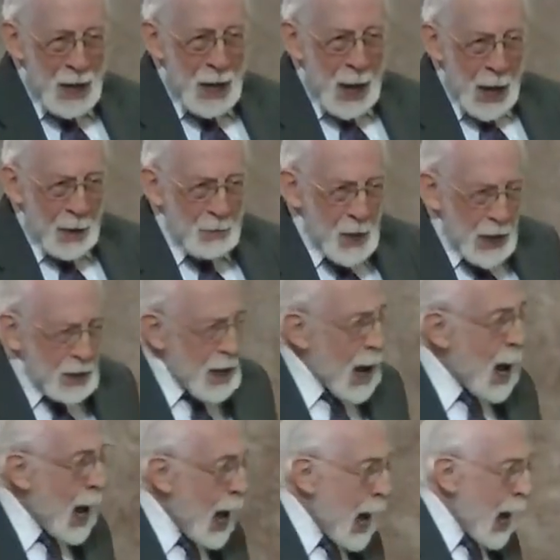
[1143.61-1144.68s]
and that
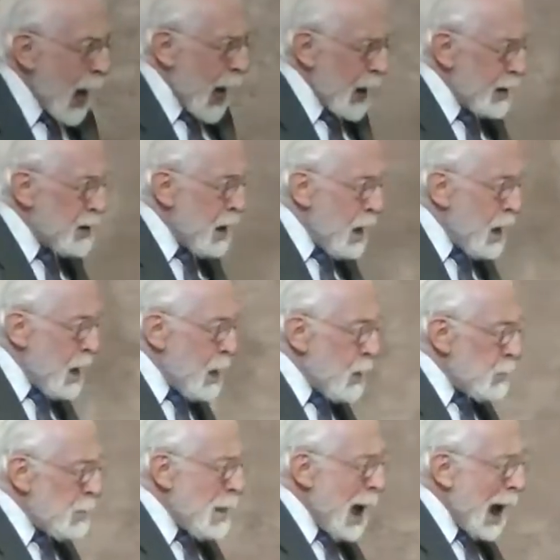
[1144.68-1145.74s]
had
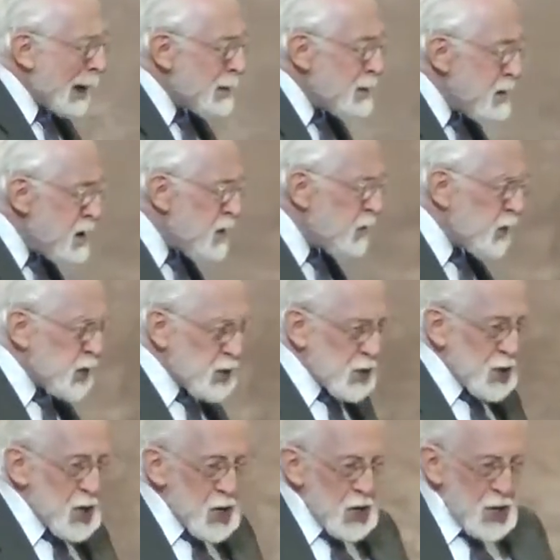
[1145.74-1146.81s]

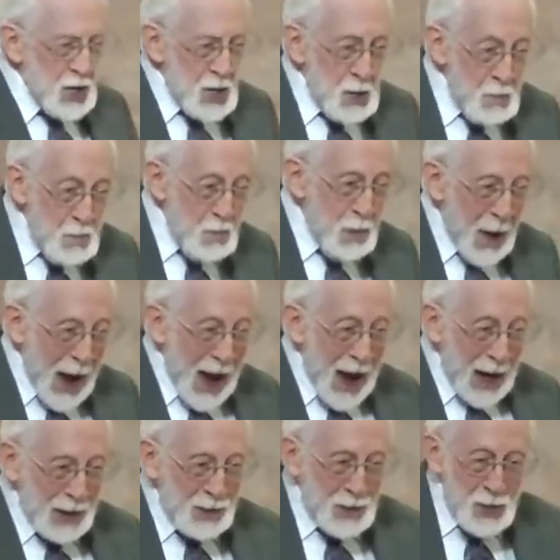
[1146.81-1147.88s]
magnificent
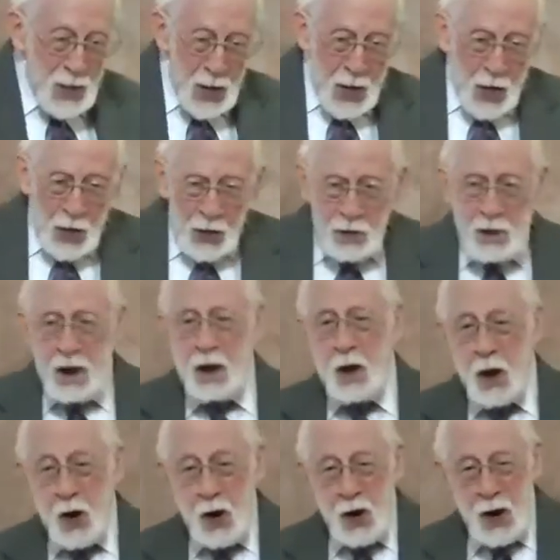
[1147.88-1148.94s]
impact
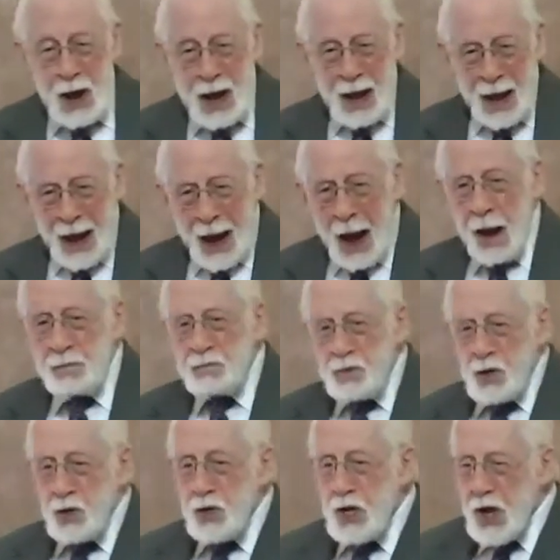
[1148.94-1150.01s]
year
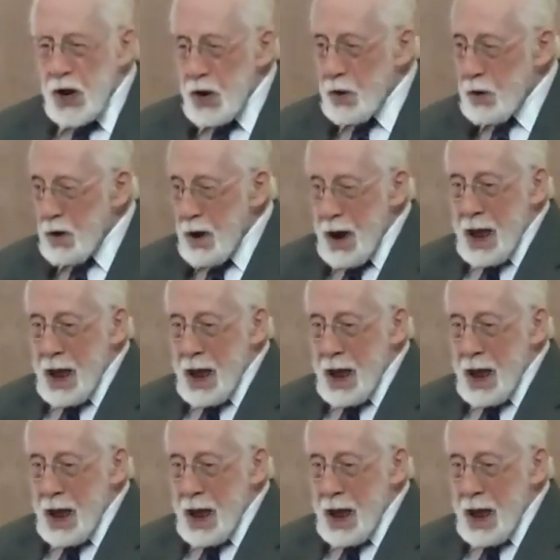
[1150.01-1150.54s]
after year